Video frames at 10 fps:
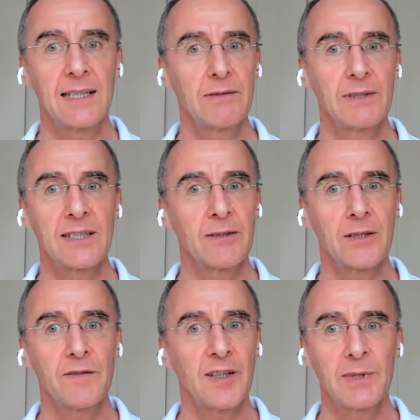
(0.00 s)
I really don't
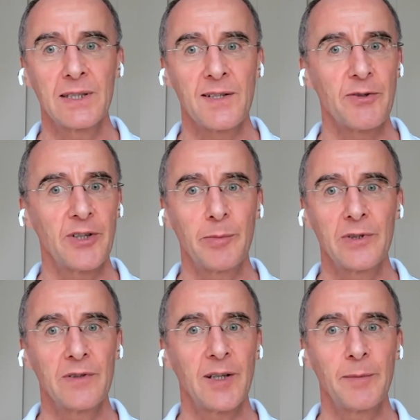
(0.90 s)
know if I'm in this
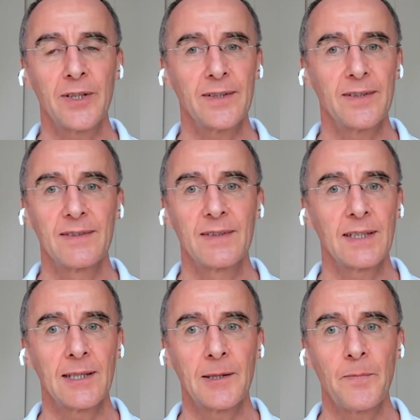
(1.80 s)
tribe or if I'm not,
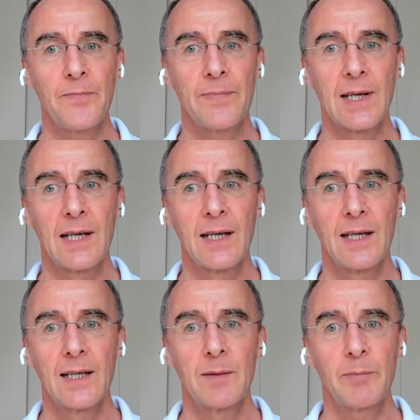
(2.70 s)
um,
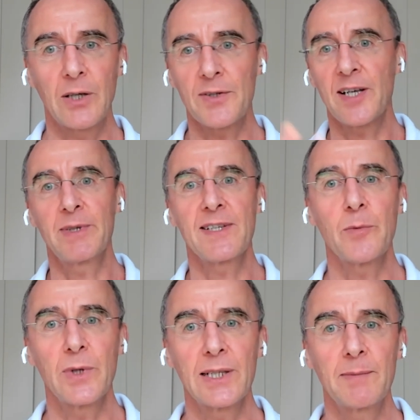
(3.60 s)
because I'm in
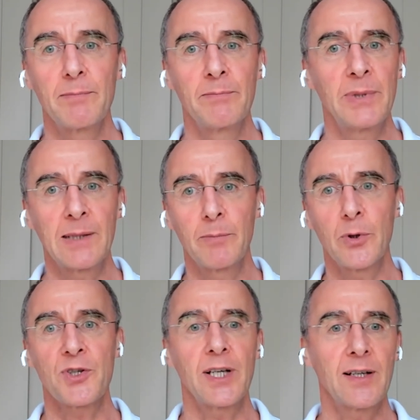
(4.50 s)
some way being
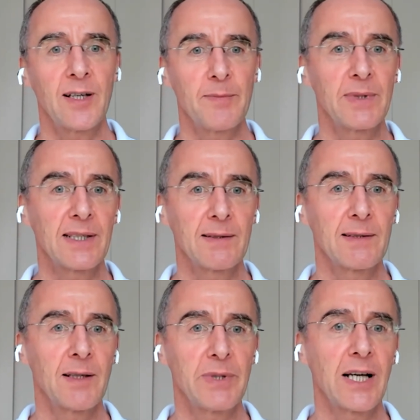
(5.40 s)
pushed out, I'm being
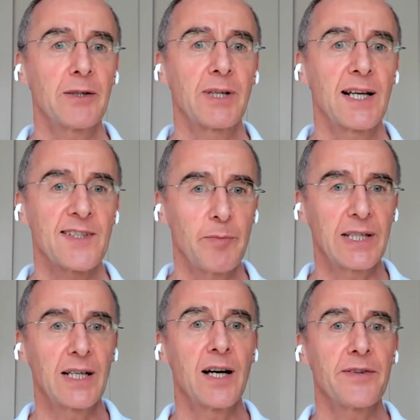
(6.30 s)
I'm being outcast, I'm
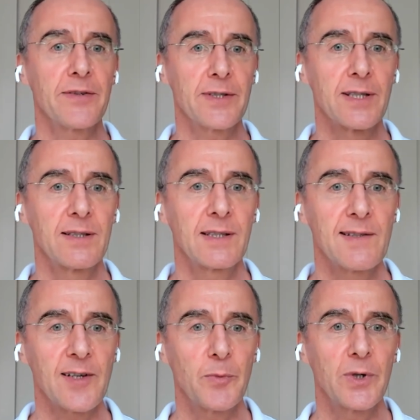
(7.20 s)
being othered
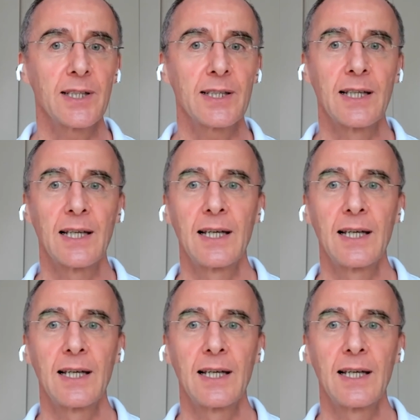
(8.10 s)
in some way.